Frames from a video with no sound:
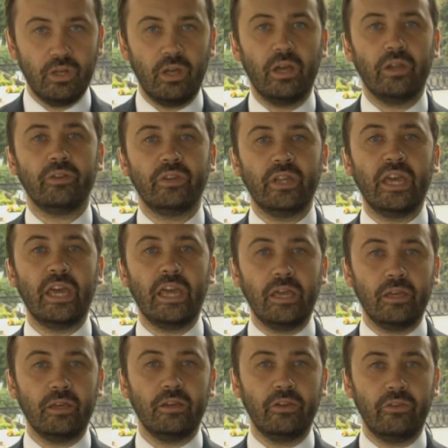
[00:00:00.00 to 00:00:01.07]
And
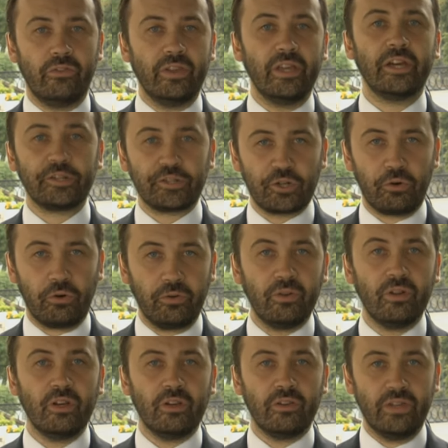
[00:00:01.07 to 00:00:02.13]
they, in their turn,
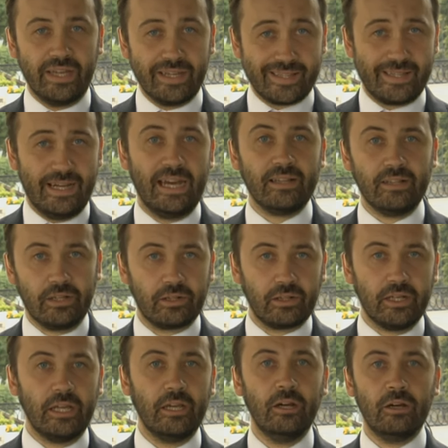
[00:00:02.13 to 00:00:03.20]
they are
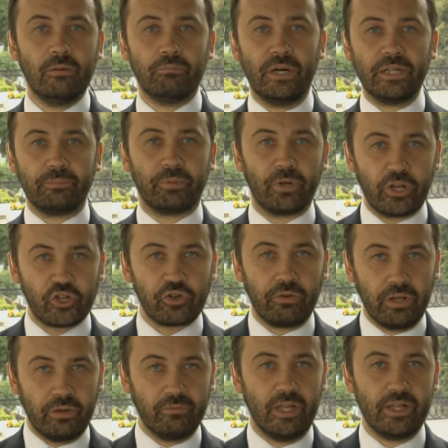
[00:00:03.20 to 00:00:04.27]
silently but
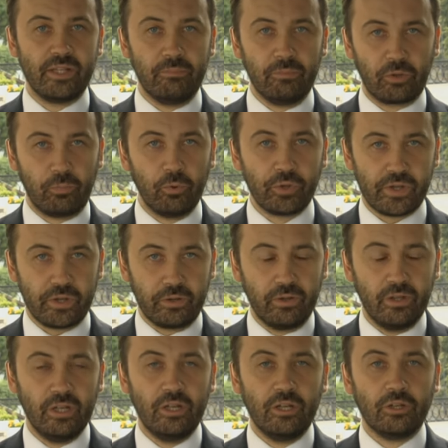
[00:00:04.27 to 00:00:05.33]
pressuring Vladimir Putin
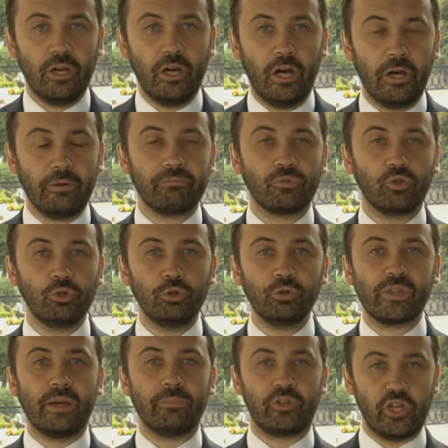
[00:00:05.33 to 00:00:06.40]
uh, to do
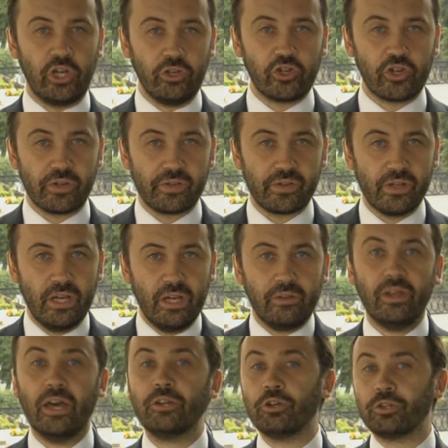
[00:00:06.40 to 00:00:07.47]
some changes.
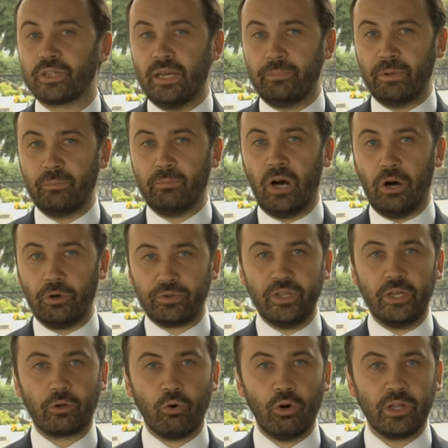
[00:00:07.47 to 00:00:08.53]
They are not happy about
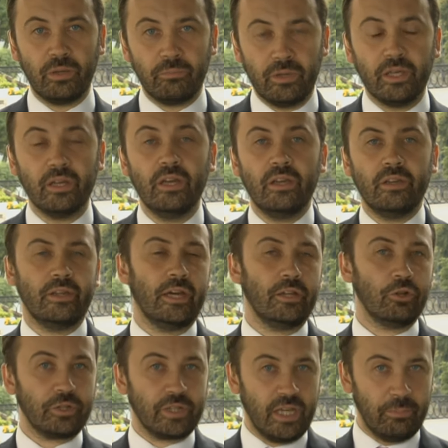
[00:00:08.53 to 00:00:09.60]
the economy, they are
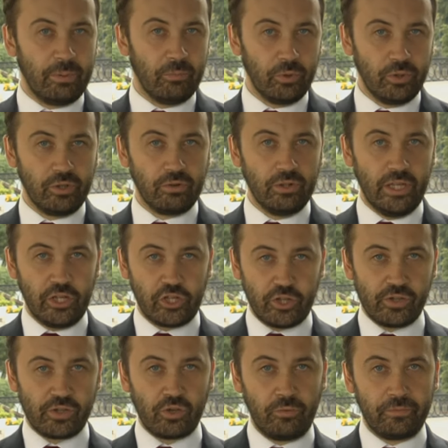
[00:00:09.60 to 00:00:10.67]
not happy with the
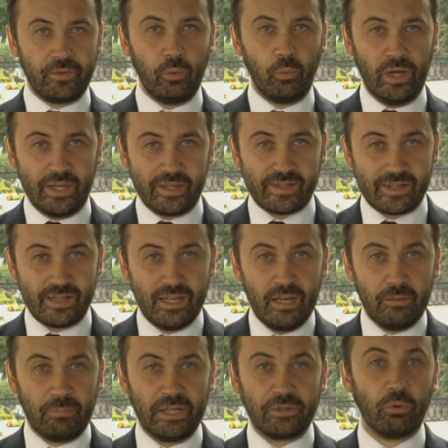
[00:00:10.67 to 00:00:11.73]
relations of the West.
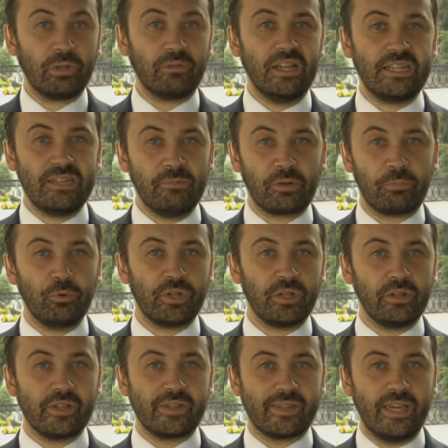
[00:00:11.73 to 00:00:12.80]
But what Vladimir
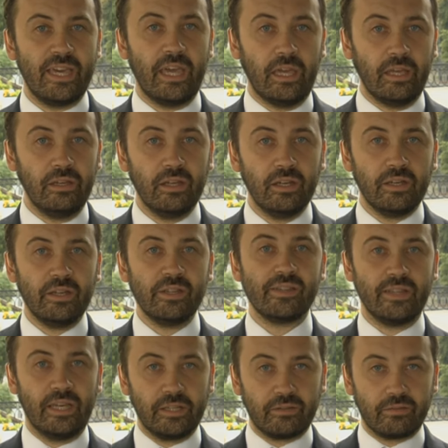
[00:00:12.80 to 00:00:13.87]
Putin is saying
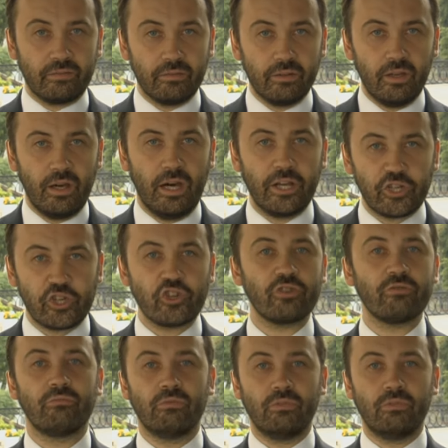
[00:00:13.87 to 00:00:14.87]
is that, hush,